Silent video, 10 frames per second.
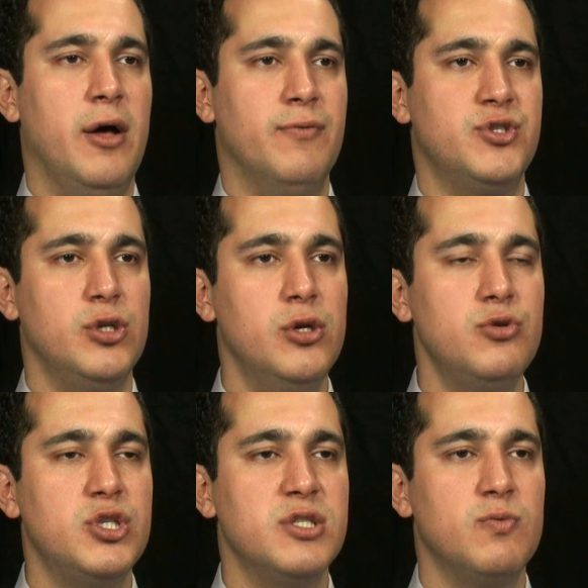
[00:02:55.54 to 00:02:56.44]

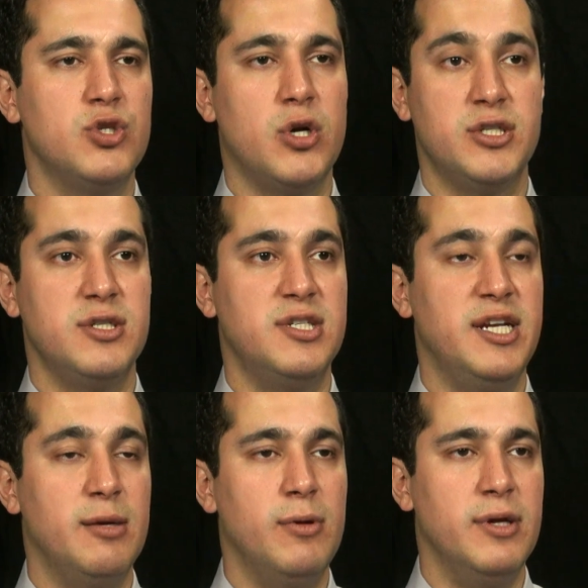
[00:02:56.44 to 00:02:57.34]
solutions which are
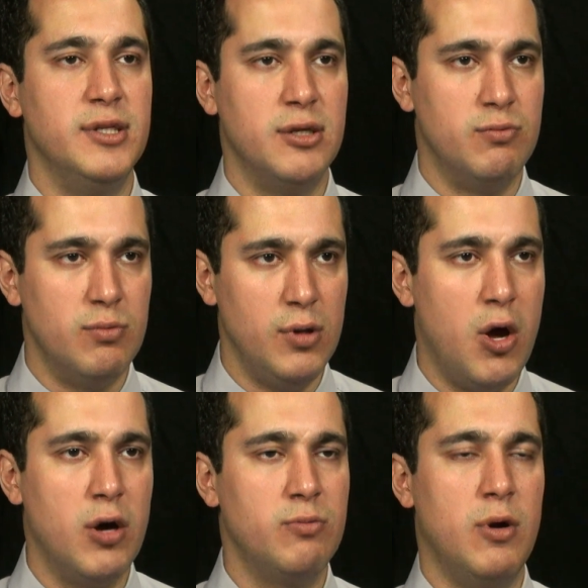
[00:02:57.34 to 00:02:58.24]
sustainable in the
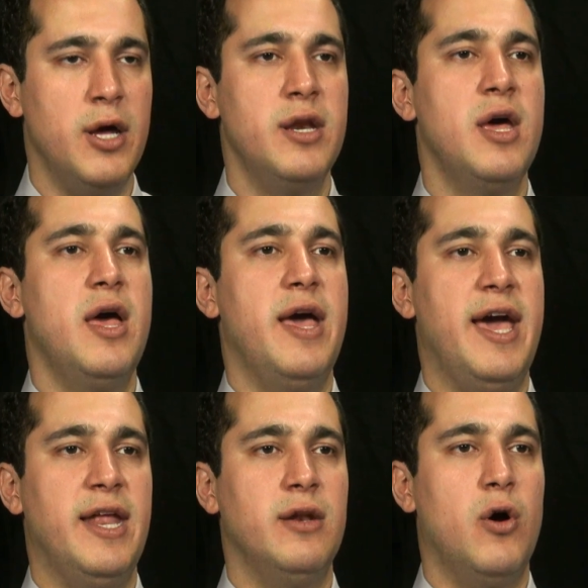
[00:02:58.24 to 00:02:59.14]
long run
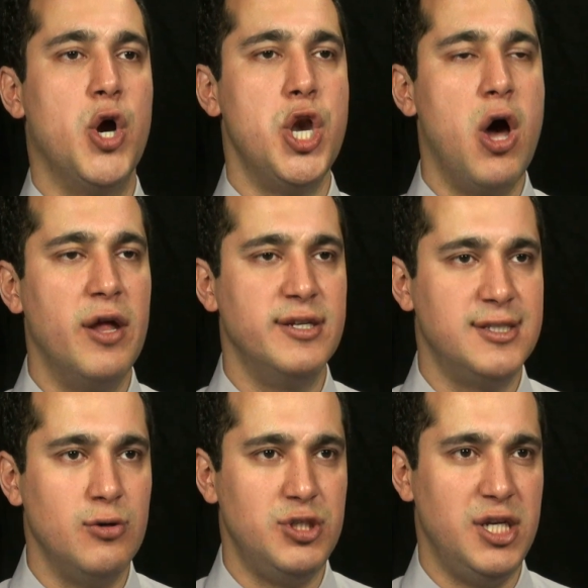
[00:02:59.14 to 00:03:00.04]
and are not
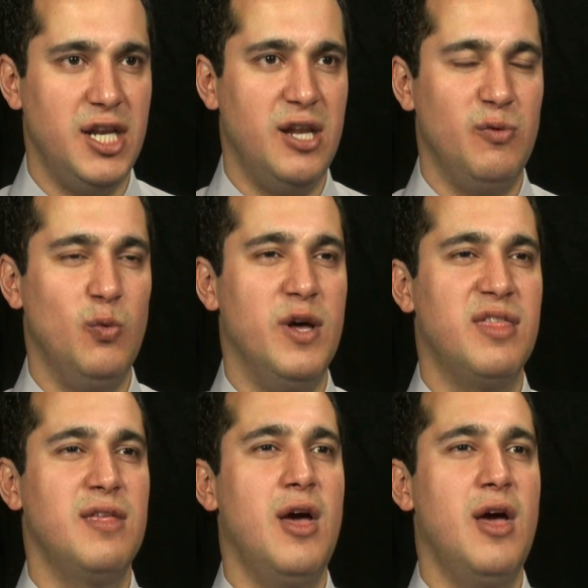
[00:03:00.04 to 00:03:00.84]
associated with